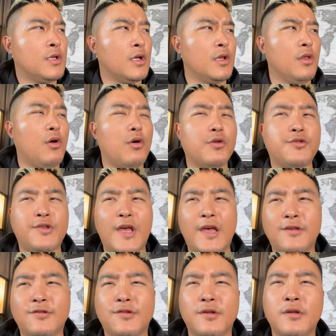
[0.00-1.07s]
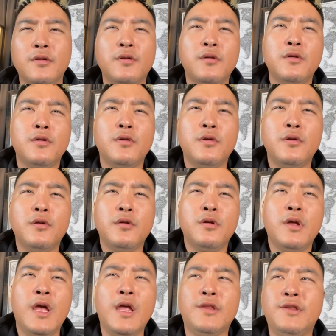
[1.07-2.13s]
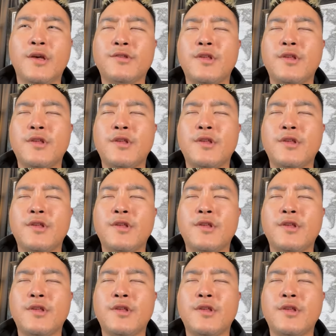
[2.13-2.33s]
The Lord says, it